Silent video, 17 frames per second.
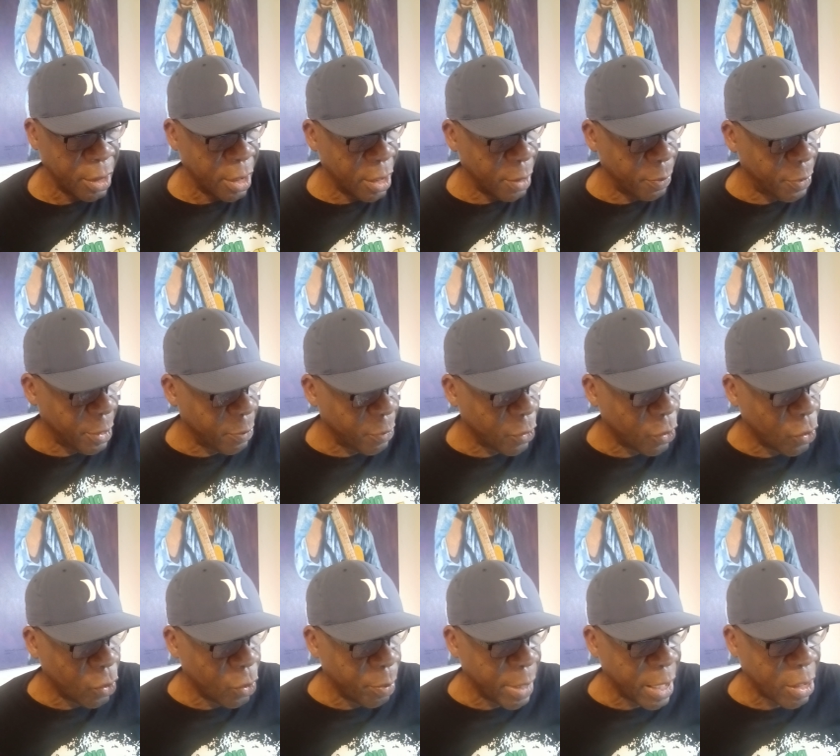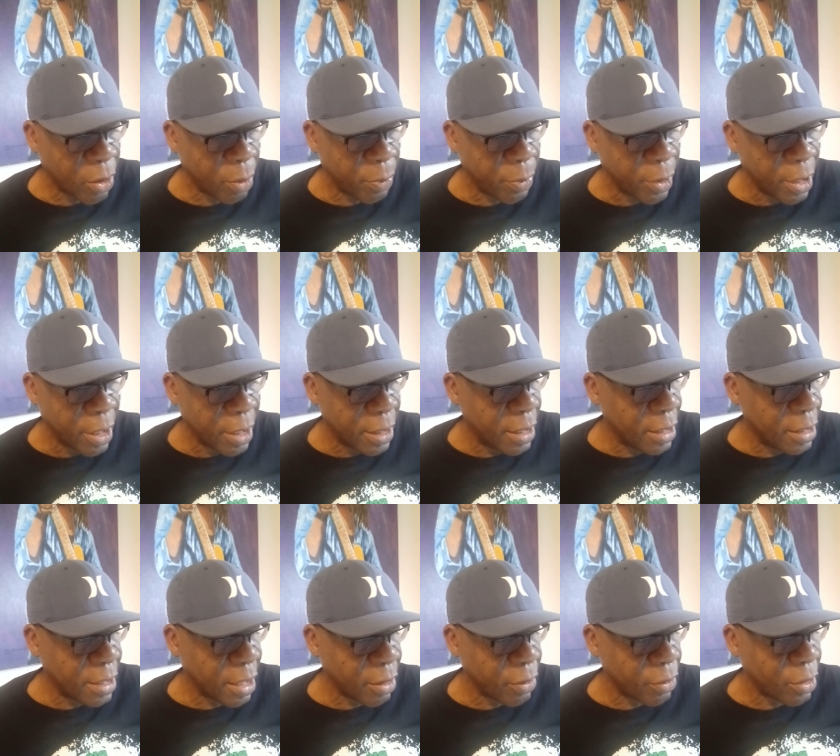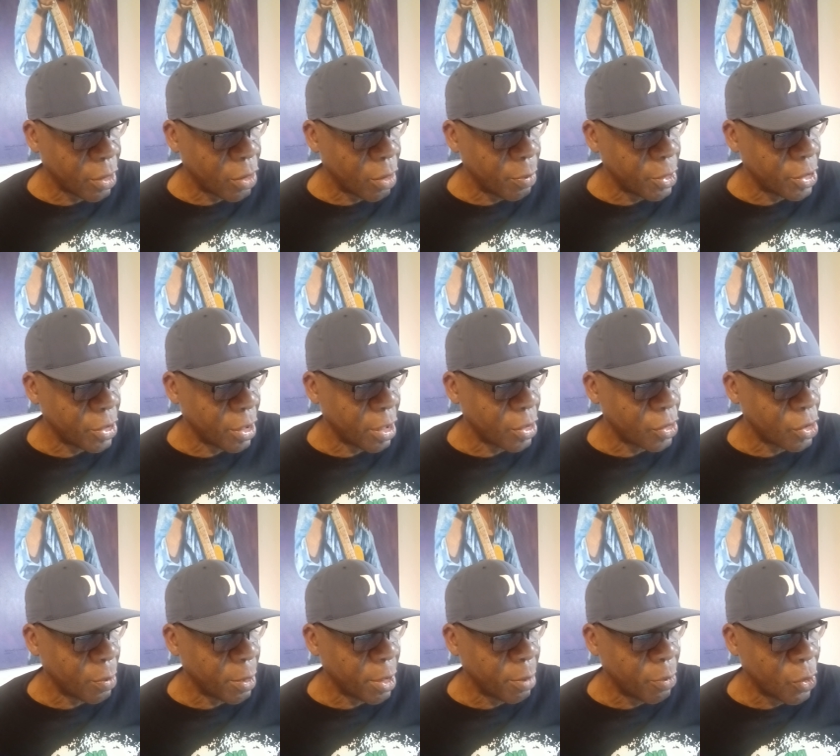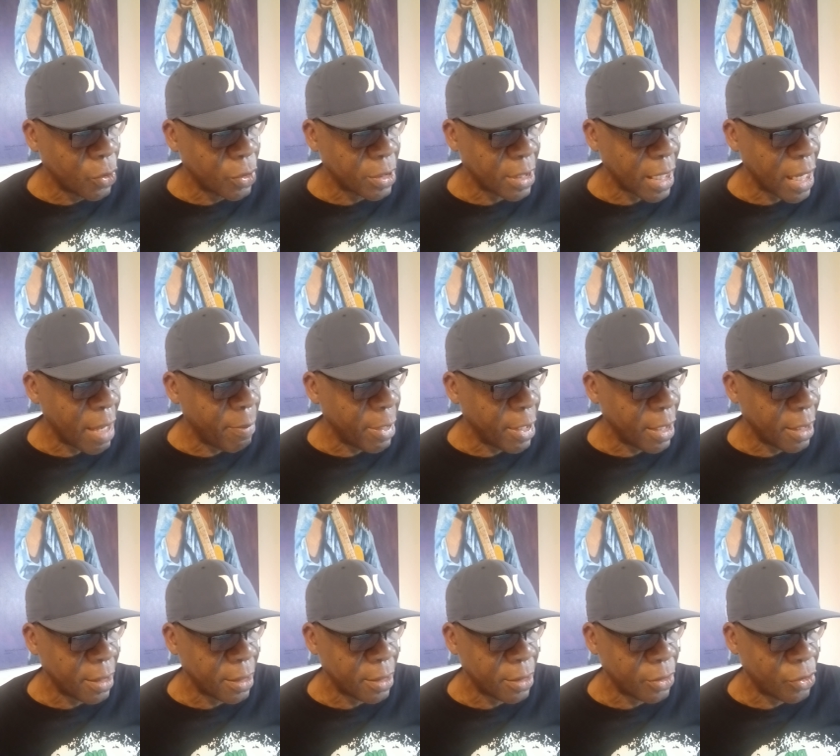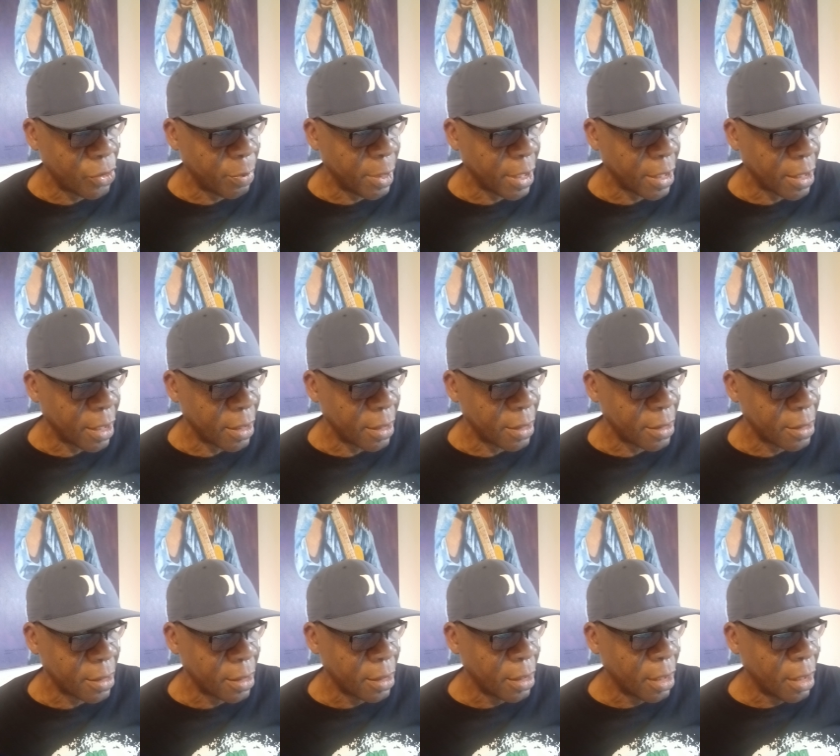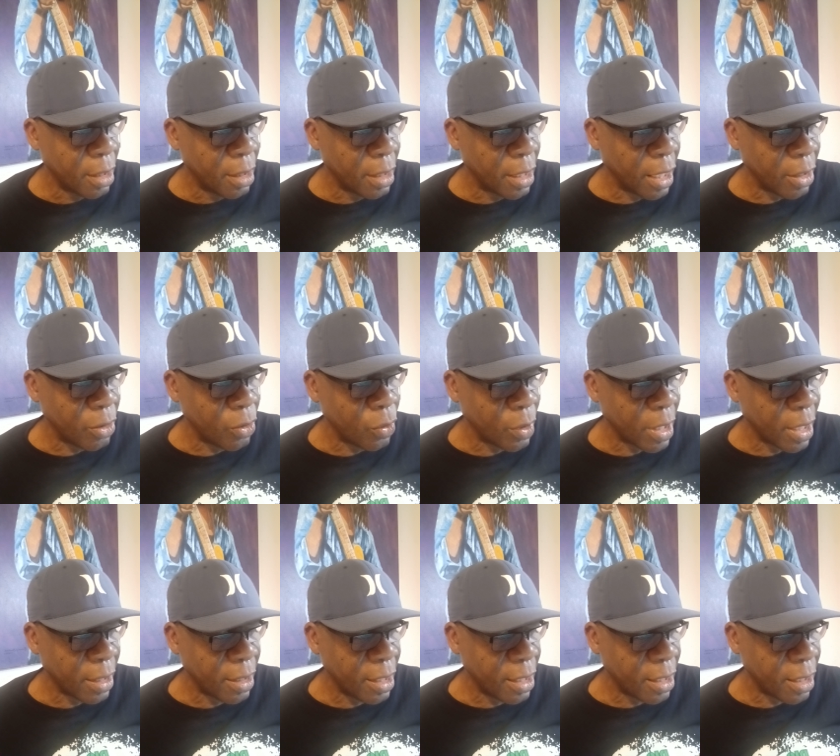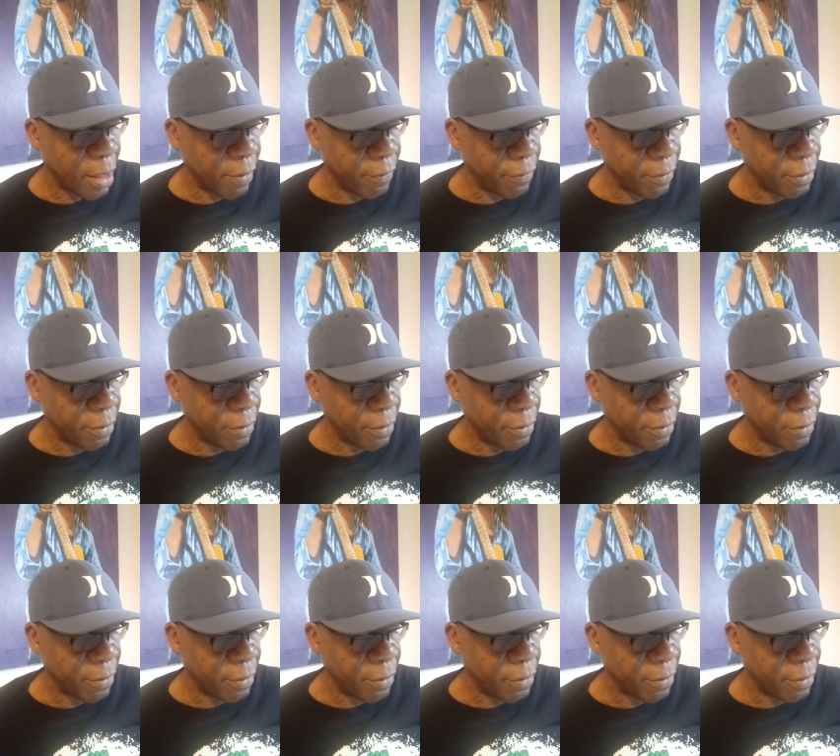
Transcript: The people who make up the Integrity Commission are some of the most eminent Jamaicans that you can think of.